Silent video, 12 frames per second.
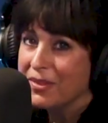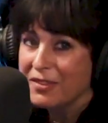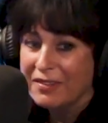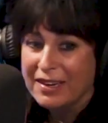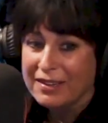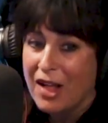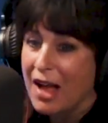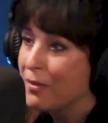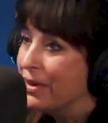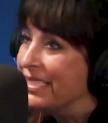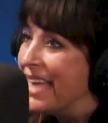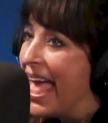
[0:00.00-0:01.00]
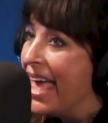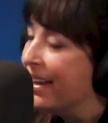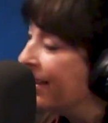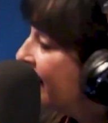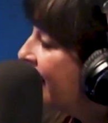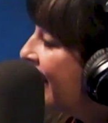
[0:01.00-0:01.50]
and three o'clock, we're
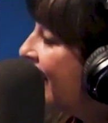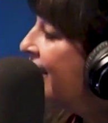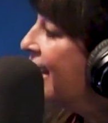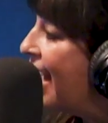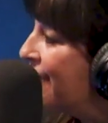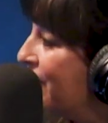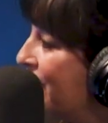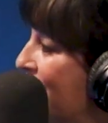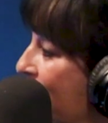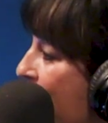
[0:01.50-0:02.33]
dead yeah. in the afternoon.